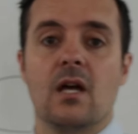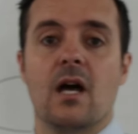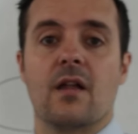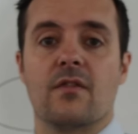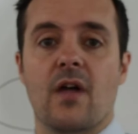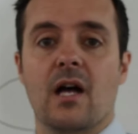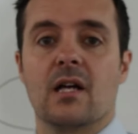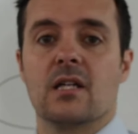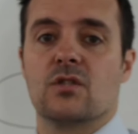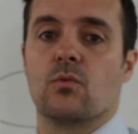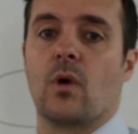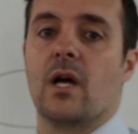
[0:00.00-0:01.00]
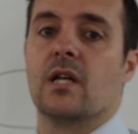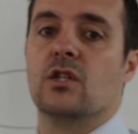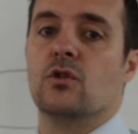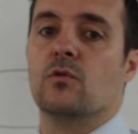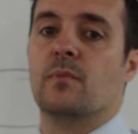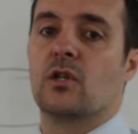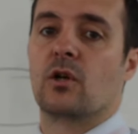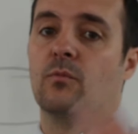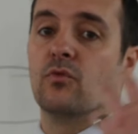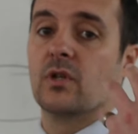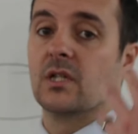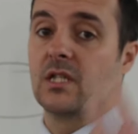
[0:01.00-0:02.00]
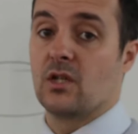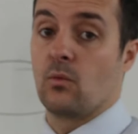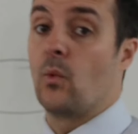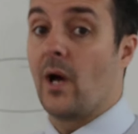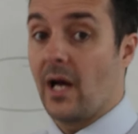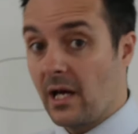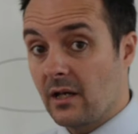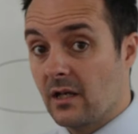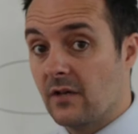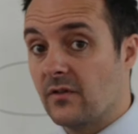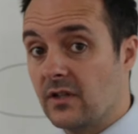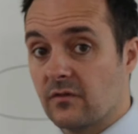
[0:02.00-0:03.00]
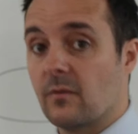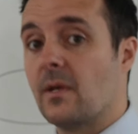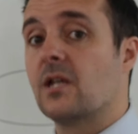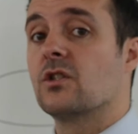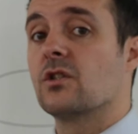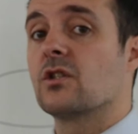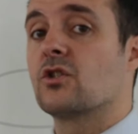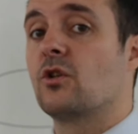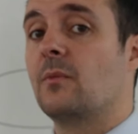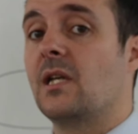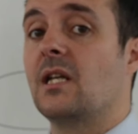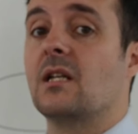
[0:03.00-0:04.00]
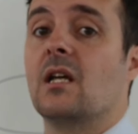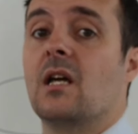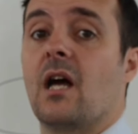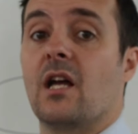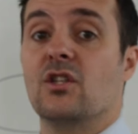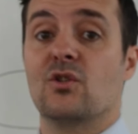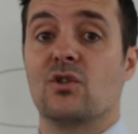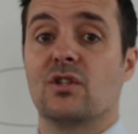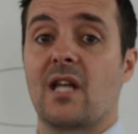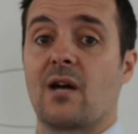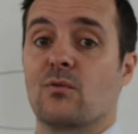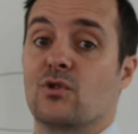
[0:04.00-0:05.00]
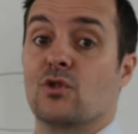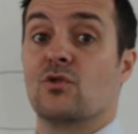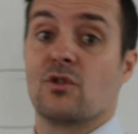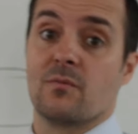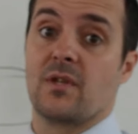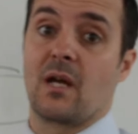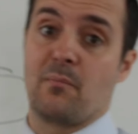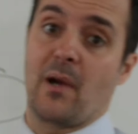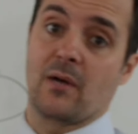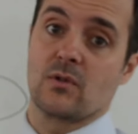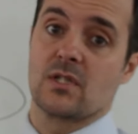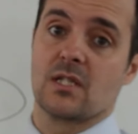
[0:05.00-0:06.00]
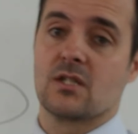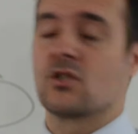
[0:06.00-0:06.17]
And that is where you become really aware of information that's coming in, and you can now do something about it.